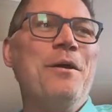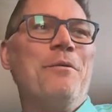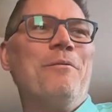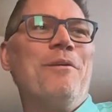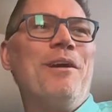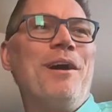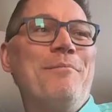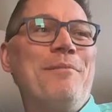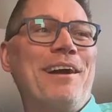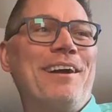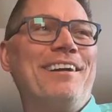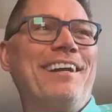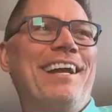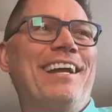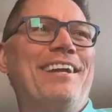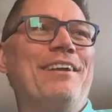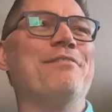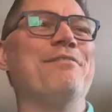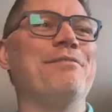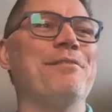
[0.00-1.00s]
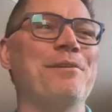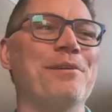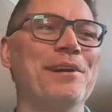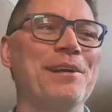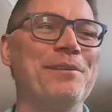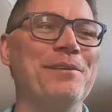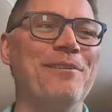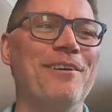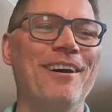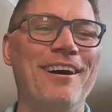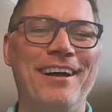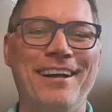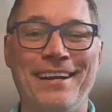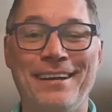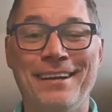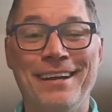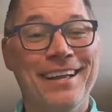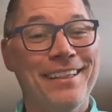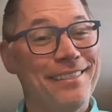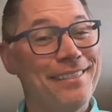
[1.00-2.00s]
Walmart had a 41.
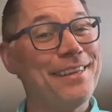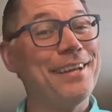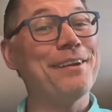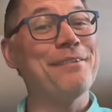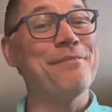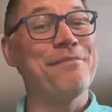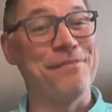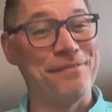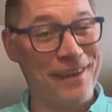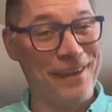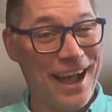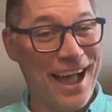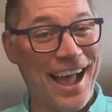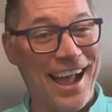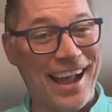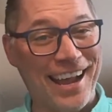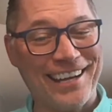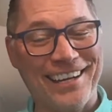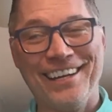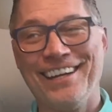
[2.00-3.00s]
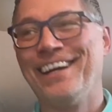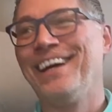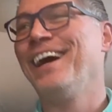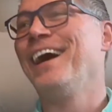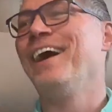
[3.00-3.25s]
They're fine.